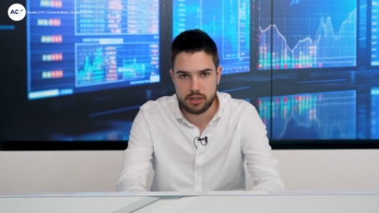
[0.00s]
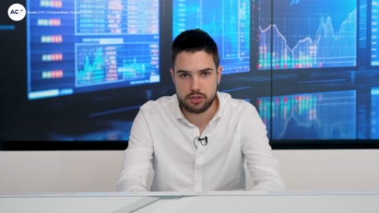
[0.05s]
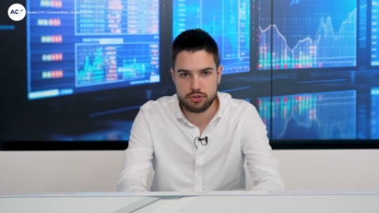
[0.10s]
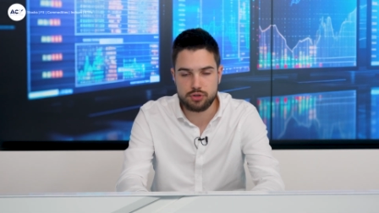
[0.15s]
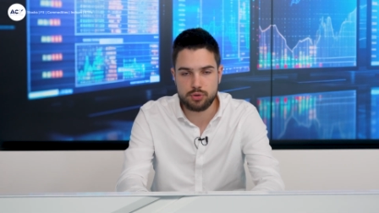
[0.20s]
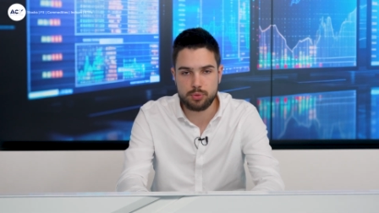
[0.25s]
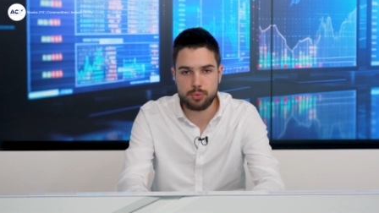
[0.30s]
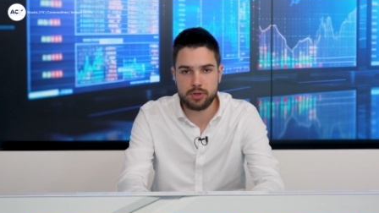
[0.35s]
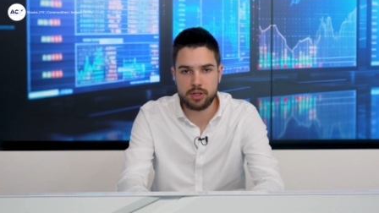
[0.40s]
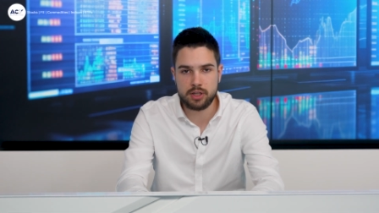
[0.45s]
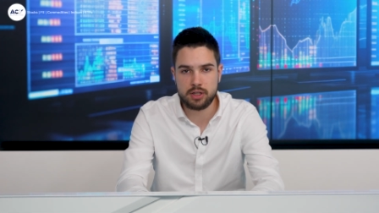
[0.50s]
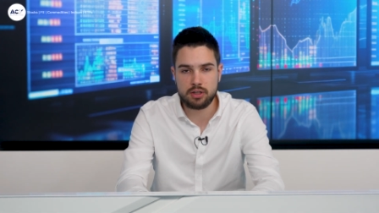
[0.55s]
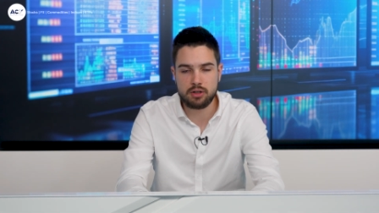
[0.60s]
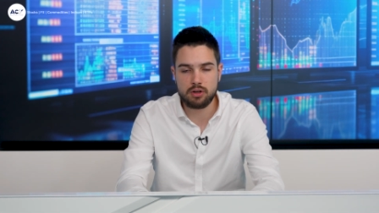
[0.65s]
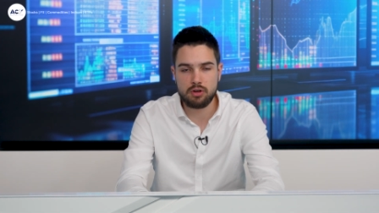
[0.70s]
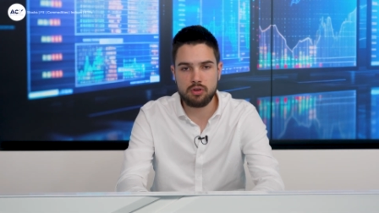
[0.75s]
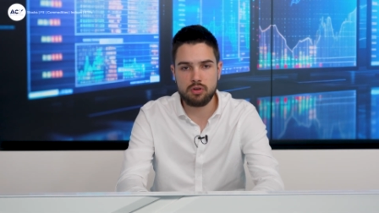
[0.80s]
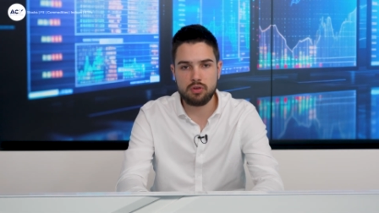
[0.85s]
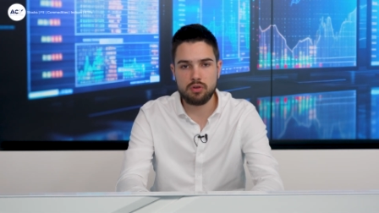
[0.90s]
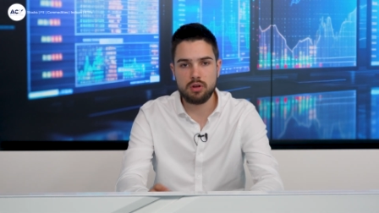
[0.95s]

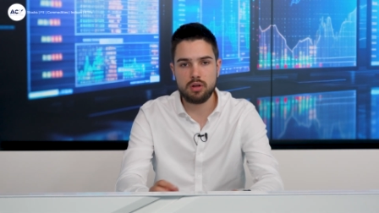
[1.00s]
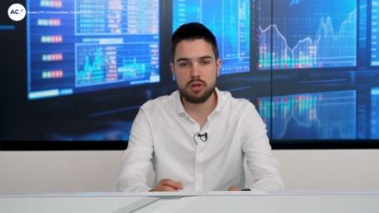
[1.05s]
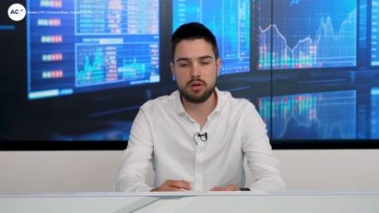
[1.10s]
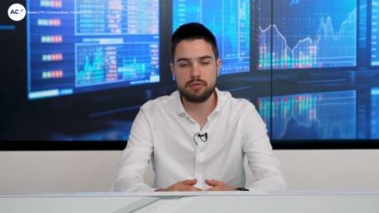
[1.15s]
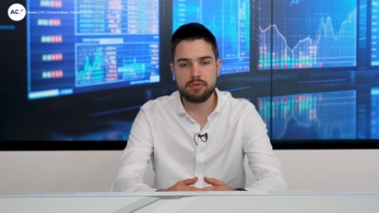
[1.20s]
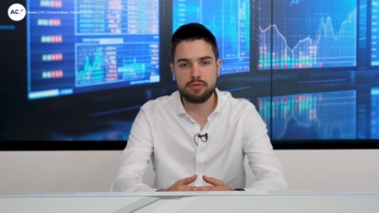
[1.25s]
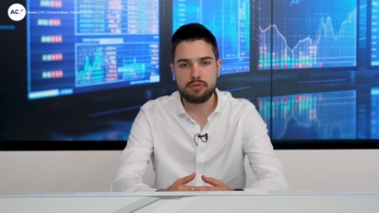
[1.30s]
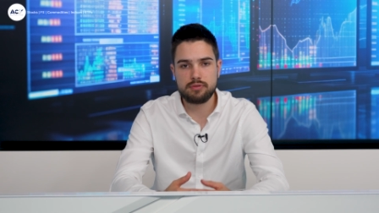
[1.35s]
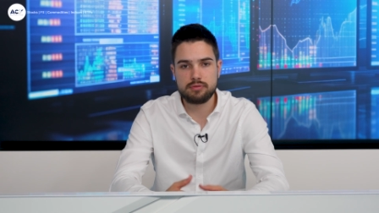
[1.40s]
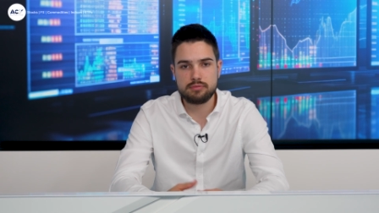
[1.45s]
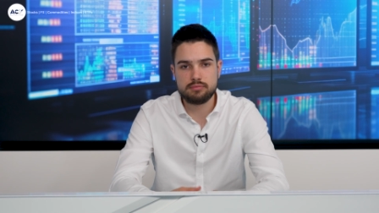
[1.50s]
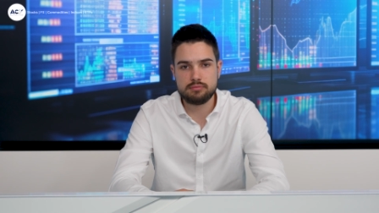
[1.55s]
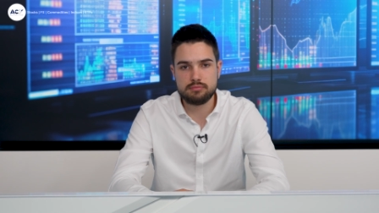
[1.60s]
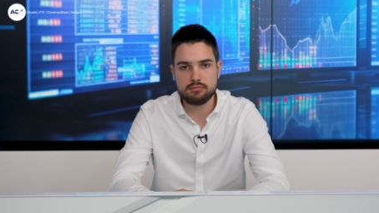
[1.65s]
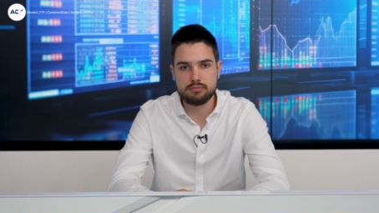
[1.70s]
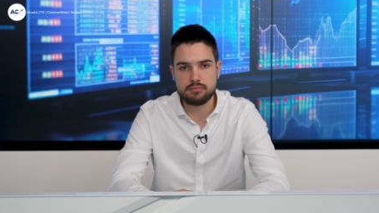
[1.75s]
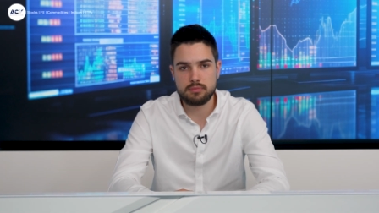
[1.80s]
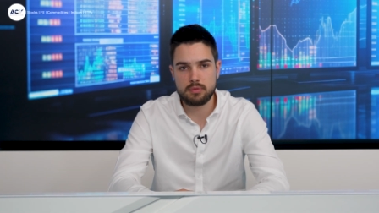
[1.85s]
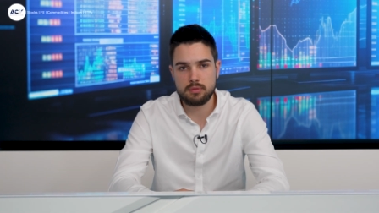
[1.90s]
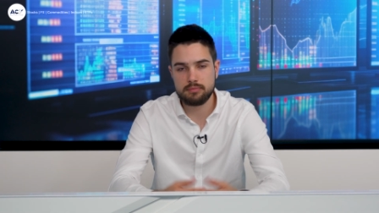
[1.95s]
doing all of
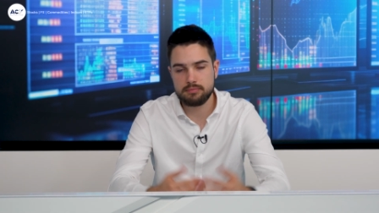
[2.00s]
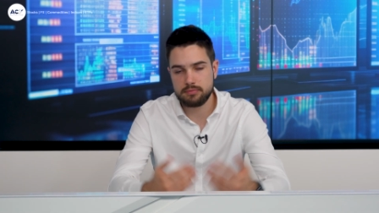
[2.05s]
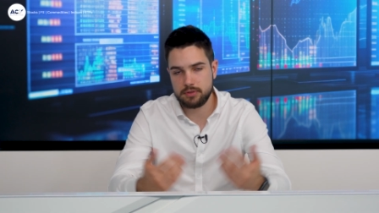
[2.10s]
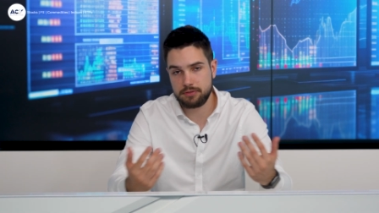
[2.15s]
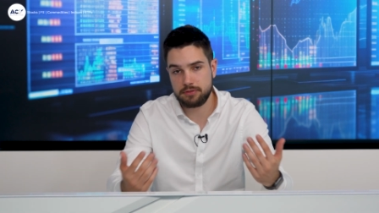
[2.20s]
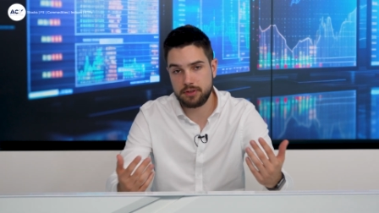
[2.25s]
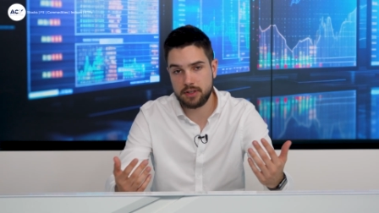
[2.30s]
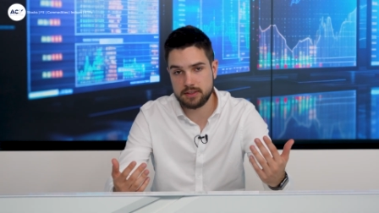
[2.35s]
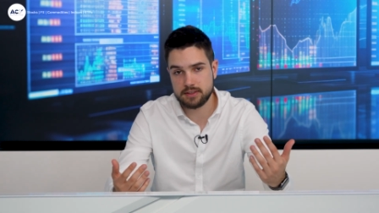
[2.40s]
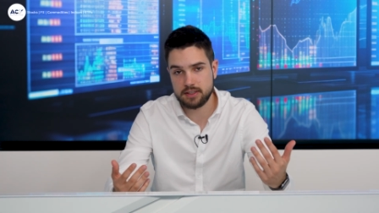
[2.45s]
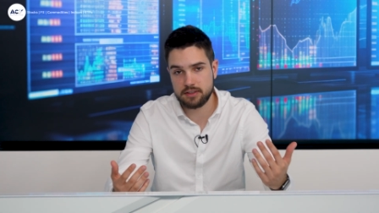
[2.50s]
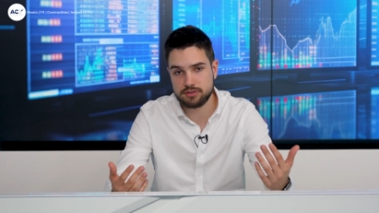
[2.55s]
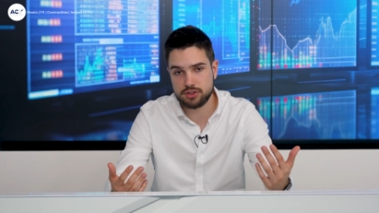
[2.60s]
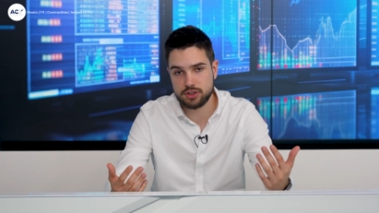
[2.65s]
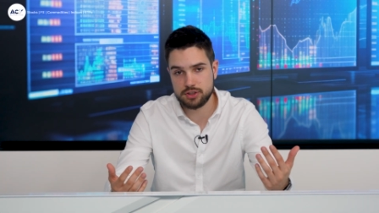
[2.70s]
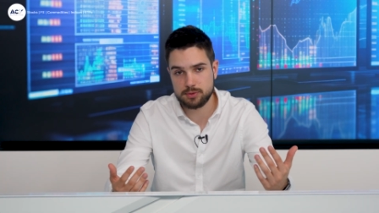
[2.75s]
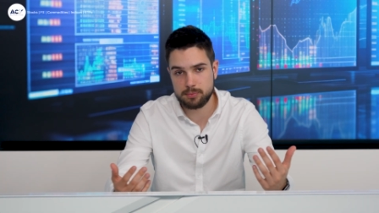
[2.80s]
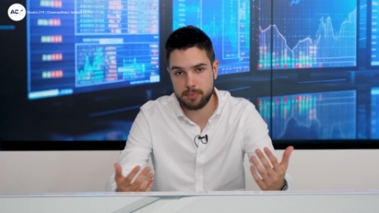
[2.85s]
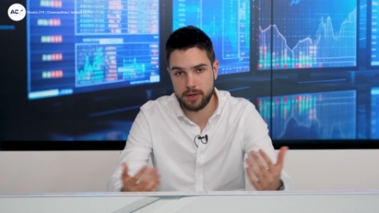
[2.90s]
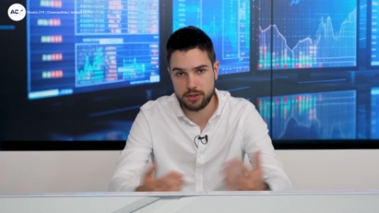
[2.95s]
the things I've
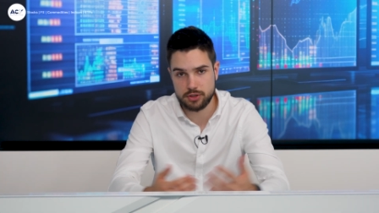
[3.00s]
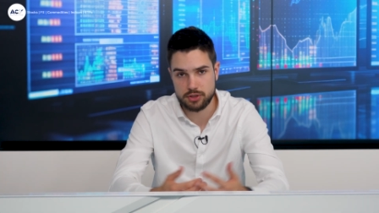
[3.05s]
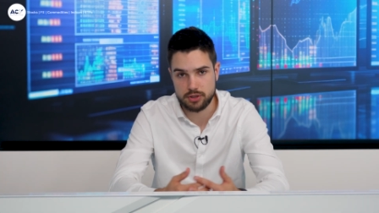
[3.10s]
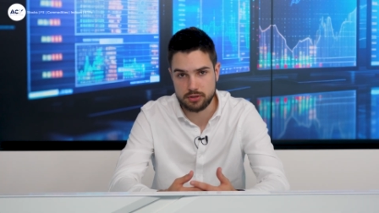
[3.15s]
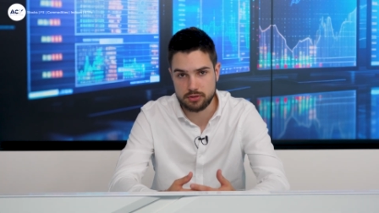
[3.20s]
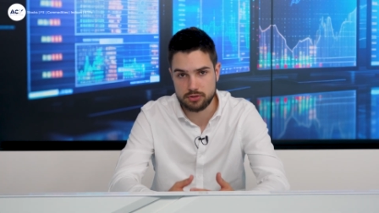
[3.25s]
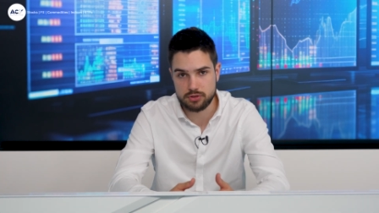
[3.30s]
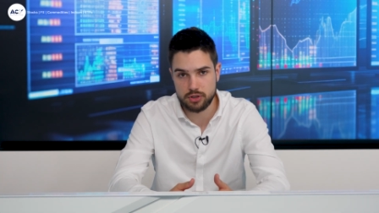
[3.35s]
just mentioned.